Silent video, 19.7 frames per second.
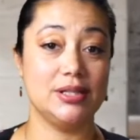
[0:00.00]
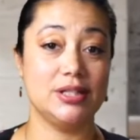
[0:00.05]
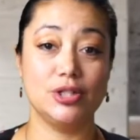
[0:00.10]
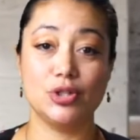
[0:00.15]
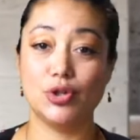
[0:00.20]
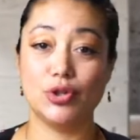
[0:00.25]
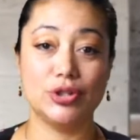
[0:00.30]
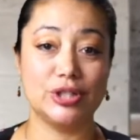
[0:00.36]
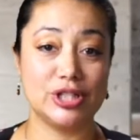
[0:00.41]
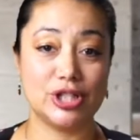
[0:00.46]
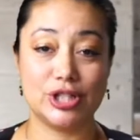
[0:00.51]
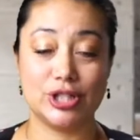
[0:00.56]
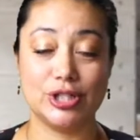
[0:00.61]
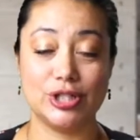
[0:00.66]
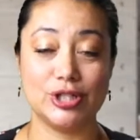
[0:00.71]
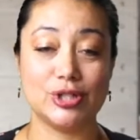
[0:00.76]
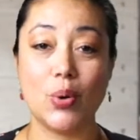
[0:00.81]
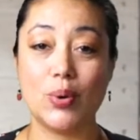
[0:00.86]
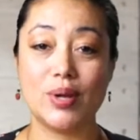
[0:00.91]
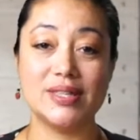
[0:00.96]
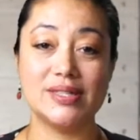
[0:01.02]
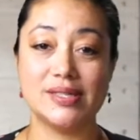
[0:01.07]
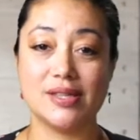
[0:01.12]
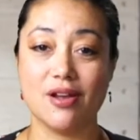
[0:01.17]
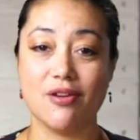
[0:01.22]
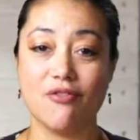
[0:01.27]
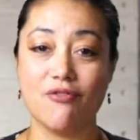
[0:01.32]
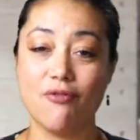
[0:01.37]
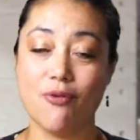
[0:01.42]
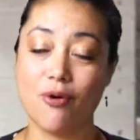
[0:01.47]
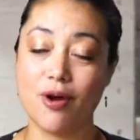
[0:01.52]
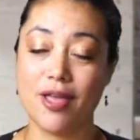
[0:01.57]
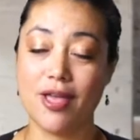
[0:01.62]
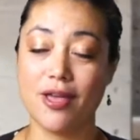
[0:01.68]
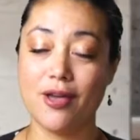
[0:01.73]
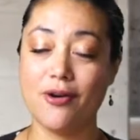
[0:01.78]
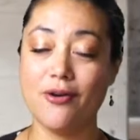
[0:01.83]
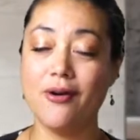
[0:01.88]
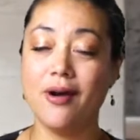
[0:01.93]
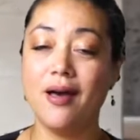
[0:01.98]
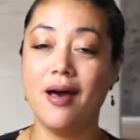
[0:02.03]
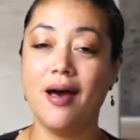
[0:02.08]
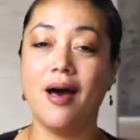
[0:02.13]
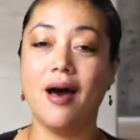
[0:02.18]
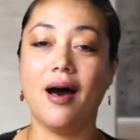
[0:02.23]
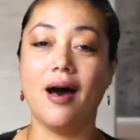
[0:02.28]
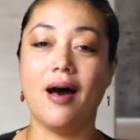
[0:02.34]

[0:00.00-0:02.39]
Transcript: The digital edition is always there for you.